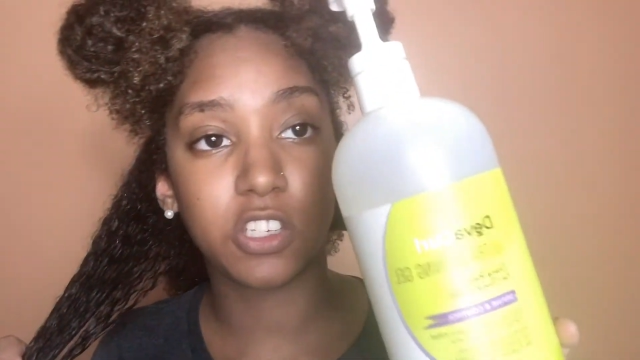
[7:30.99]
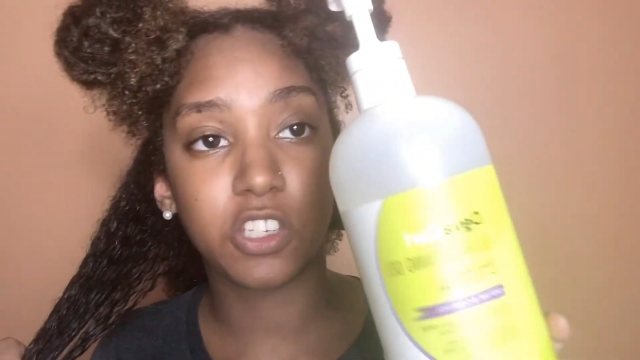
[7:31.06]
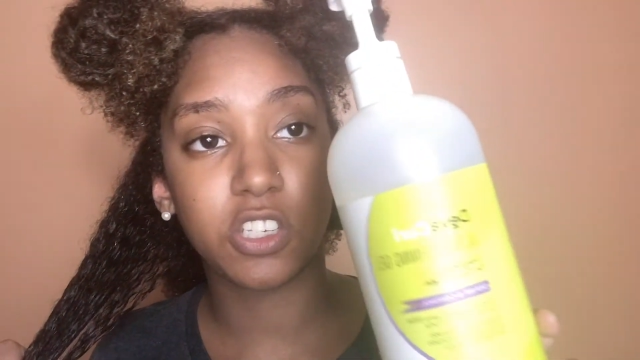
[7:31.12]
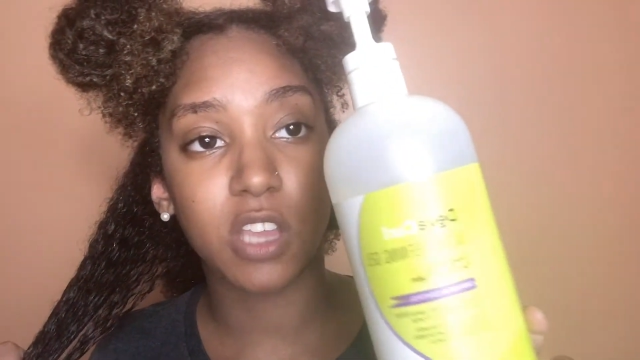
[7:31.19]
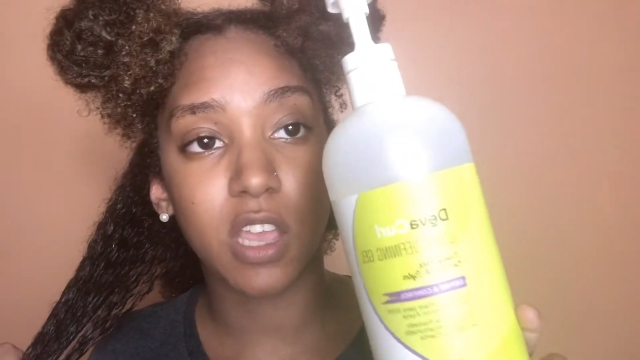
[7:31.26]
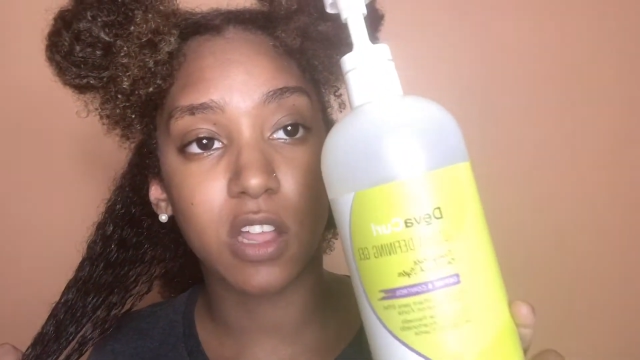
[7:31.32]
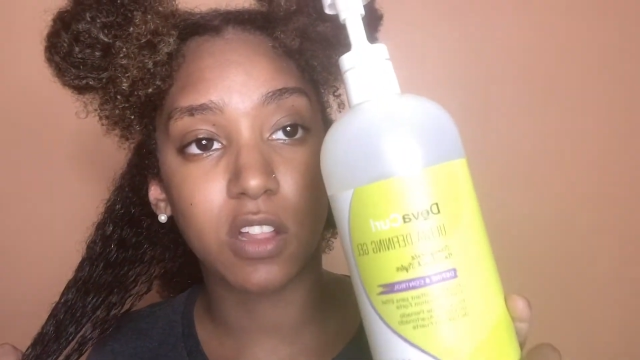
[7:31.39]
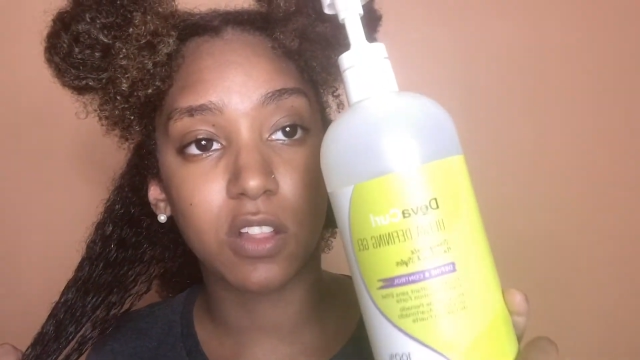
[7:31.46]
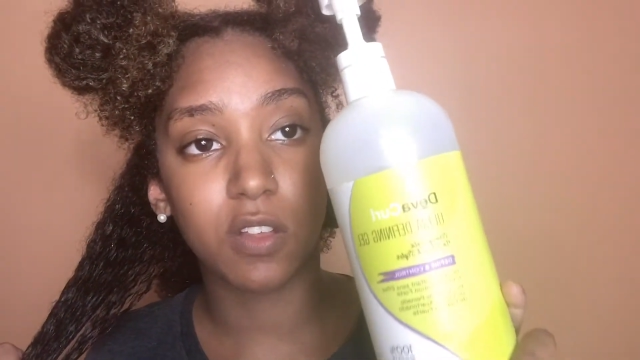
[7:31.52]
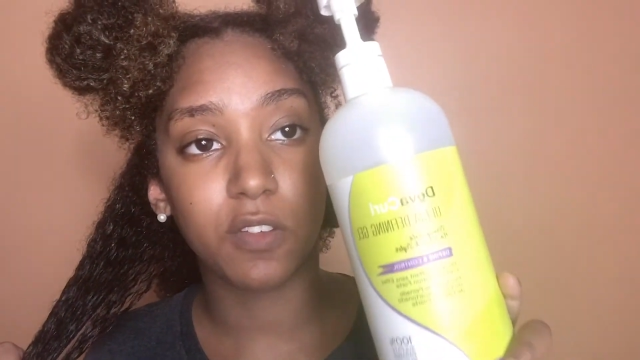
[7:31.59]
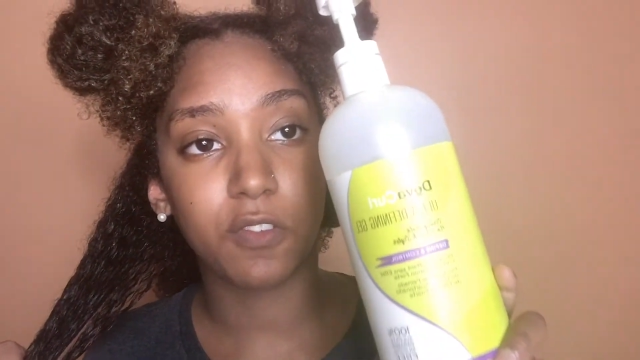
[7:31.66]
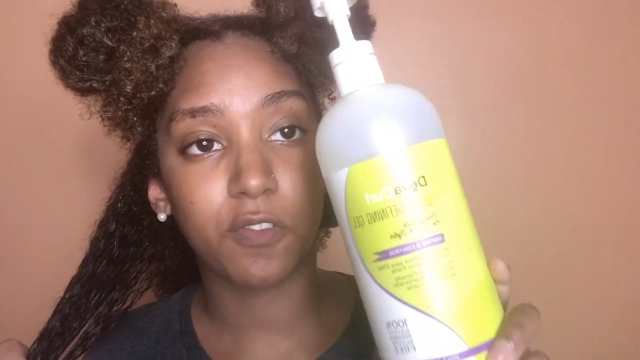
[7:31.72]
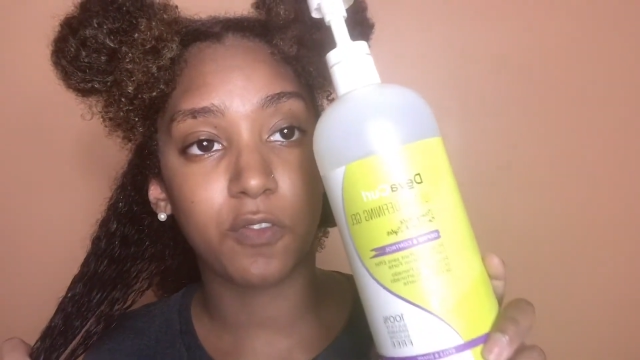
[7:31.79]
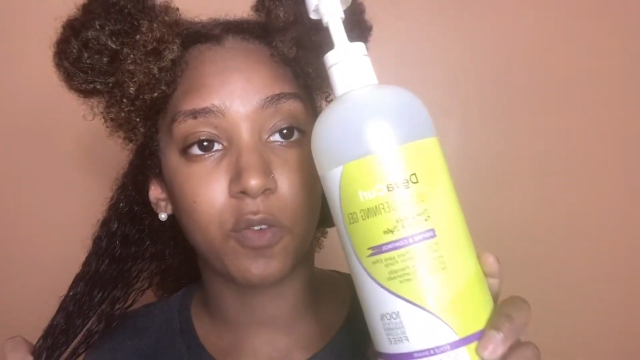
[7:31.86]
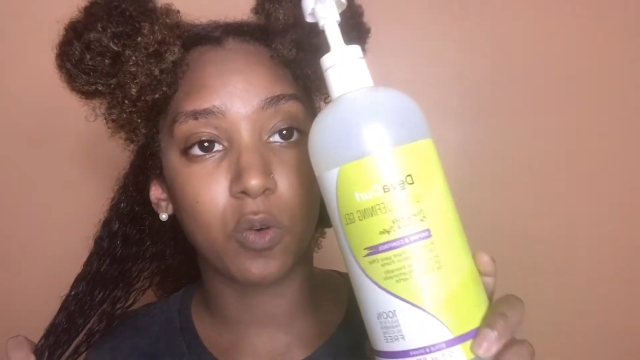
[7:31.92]
Gel
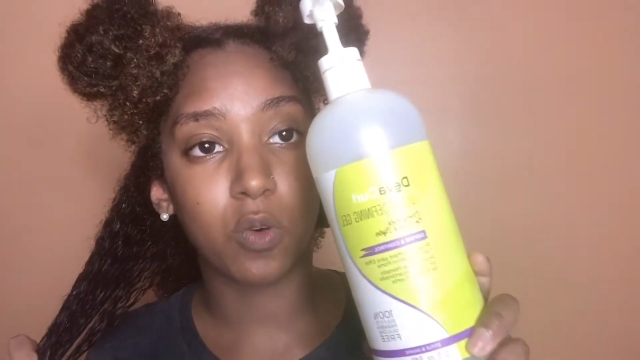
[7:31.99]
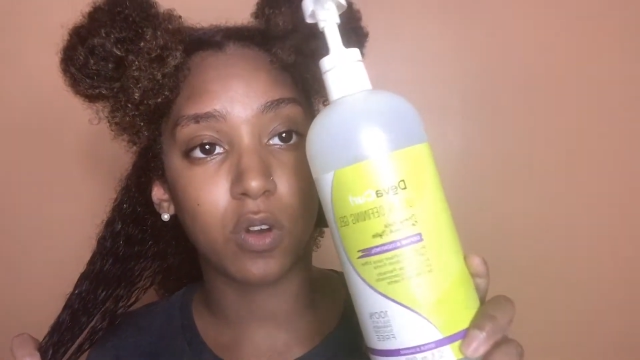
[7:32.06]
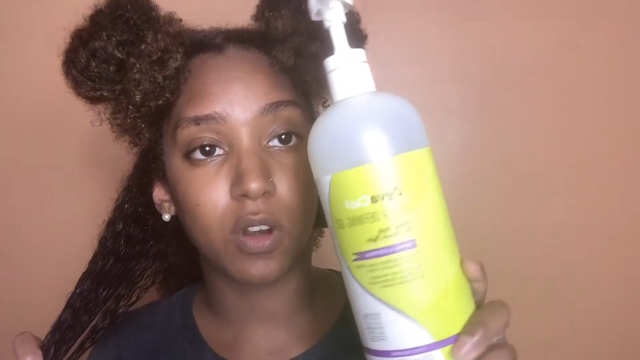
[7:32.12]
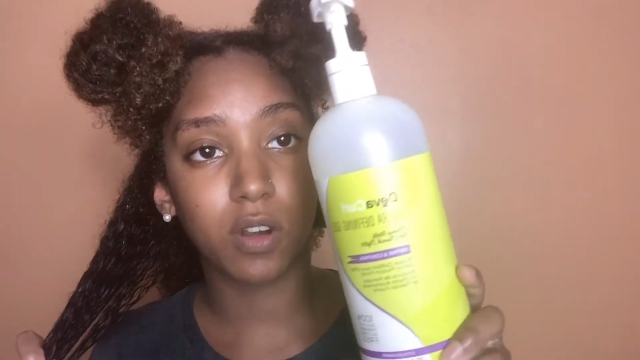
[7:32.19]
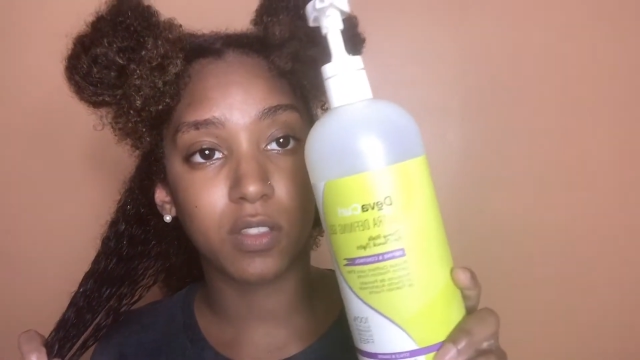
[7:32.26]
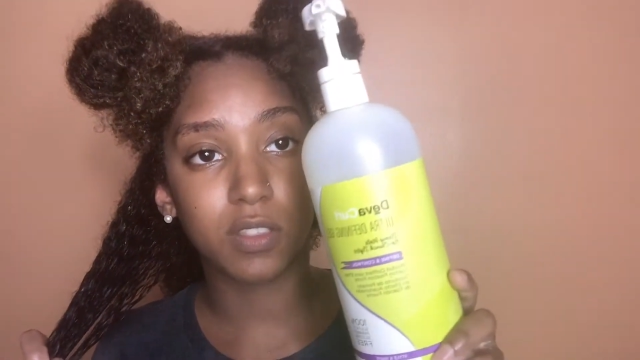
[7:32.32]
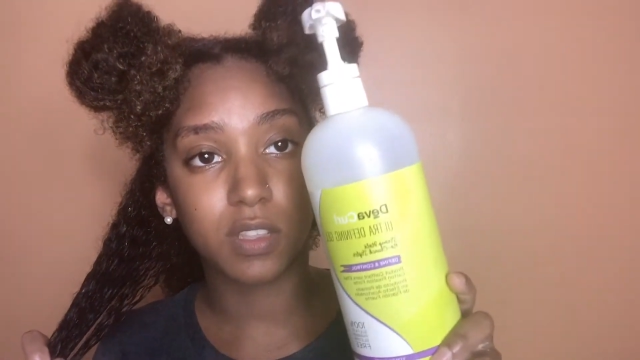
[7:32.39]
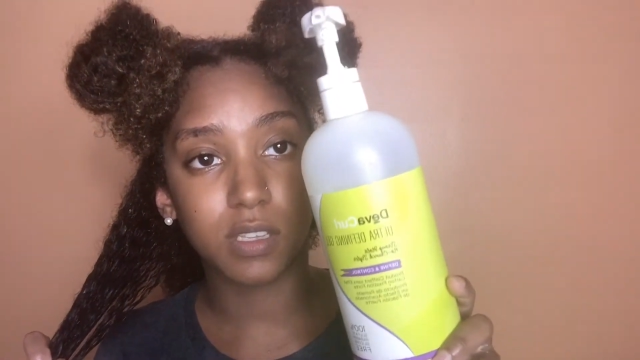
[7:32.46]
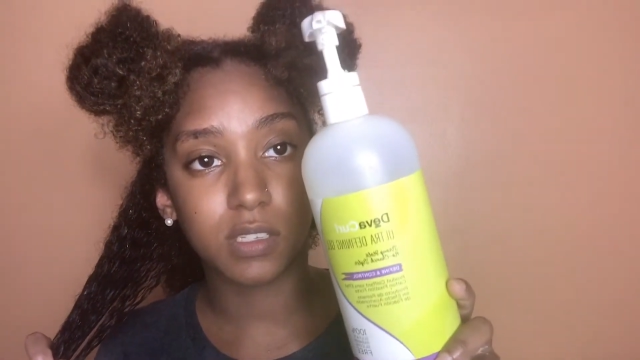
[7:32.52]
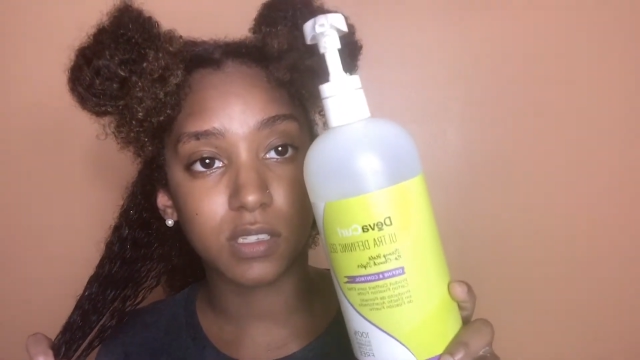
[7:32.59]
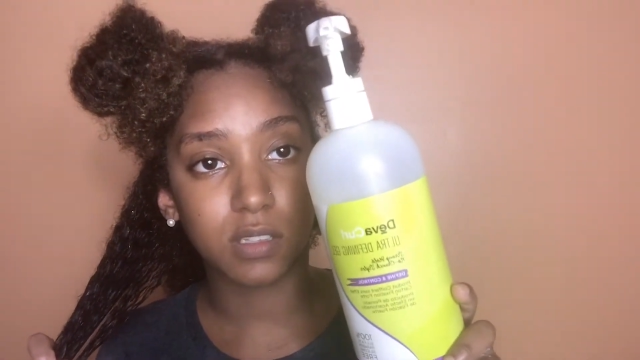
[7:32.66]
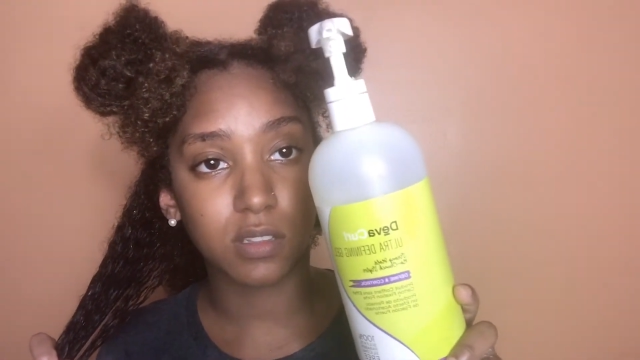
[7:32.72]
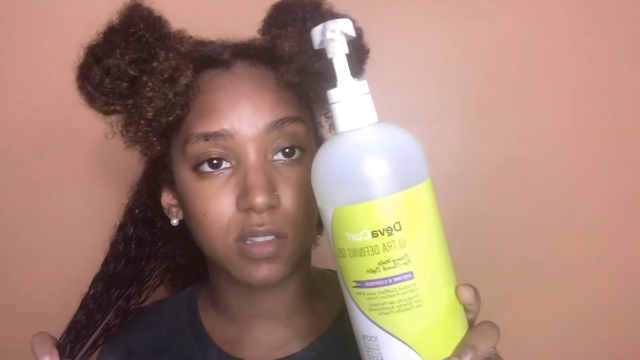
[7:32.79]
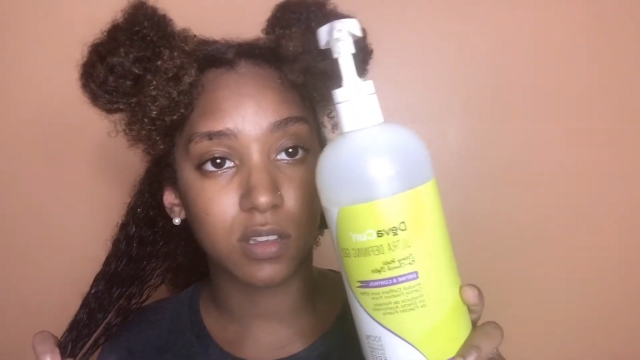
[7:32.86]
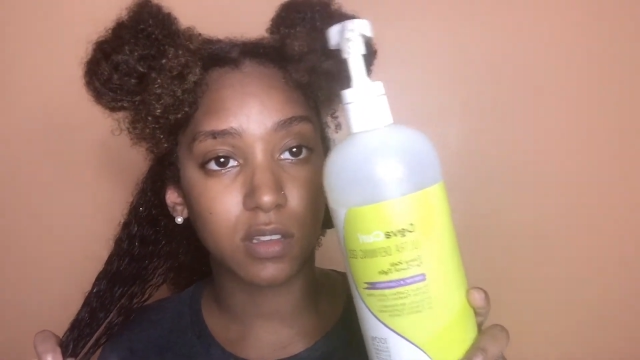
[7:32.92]
for this
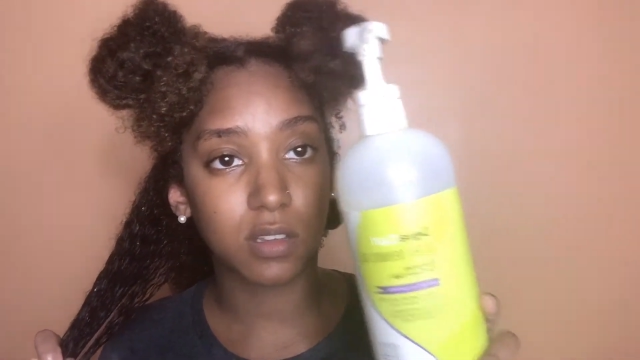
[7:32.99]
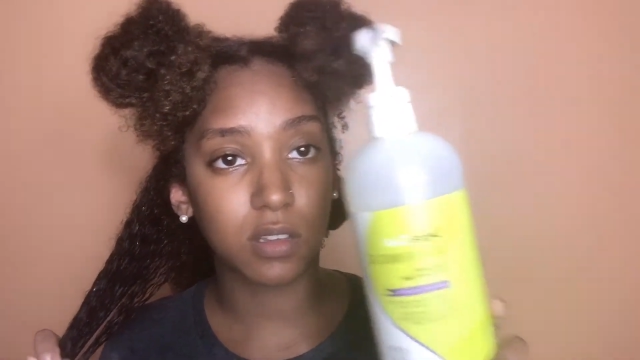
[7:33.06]
look.